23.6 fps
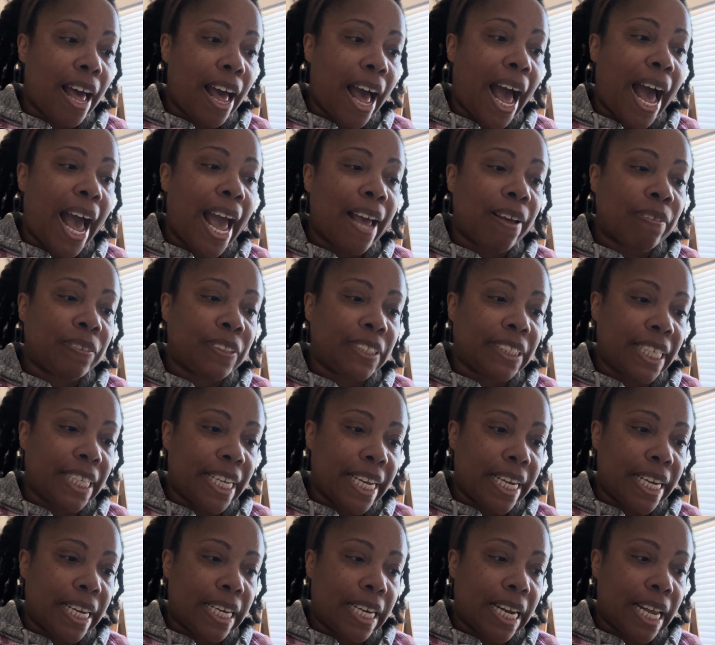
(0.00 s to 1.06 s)
I have
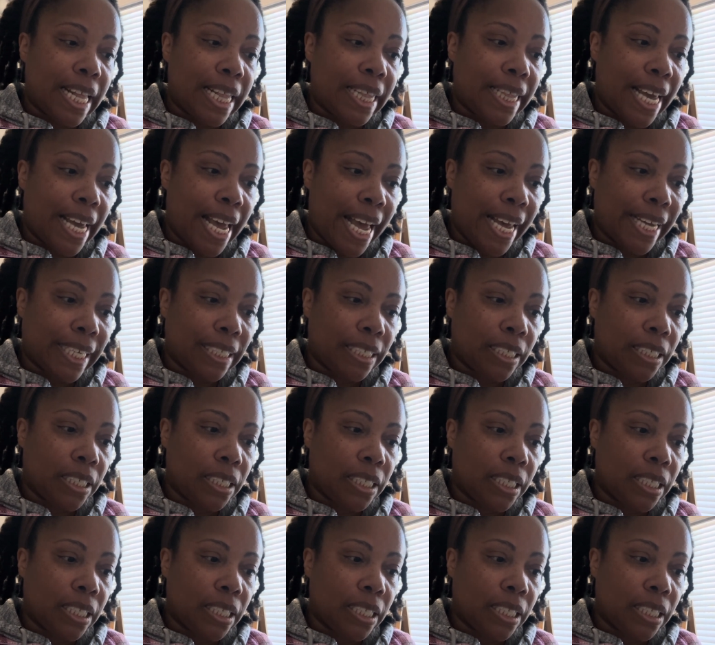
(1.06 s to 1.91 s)
seen that